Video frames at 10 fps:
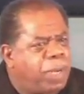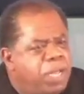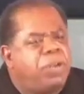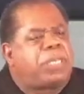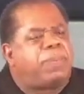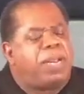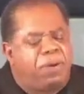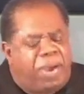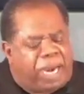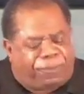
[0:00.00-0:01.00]
And you still
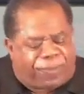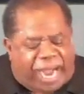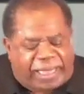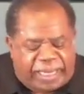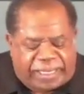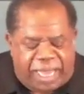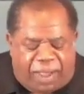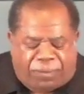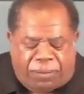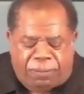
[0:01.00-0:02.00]
you gotta fight the
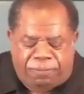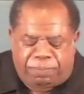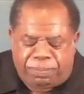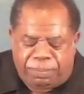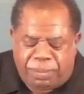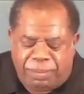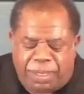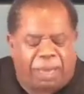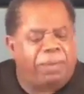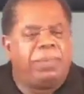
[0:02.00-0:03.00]
devil?
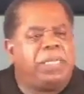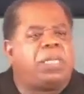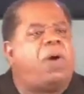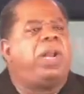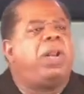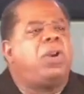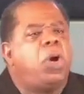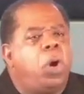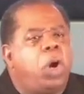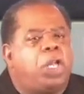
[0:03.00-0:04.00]
No, he's already
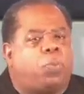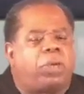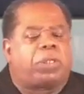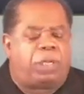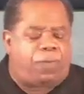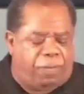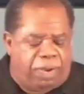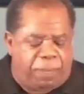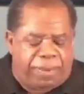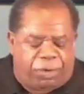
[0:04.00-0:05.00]
his works have
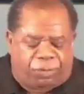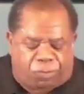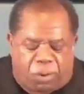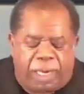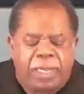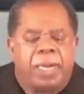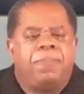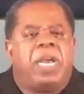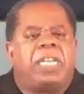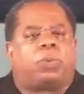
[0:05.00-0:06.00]
already been destroyed.
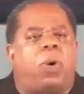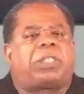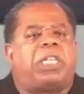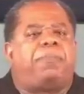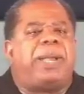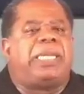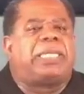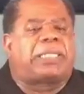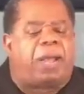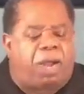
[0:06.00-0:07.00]
His works have been
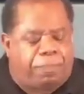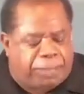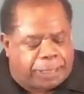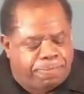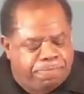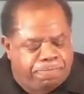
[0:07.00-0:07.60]
disarmed.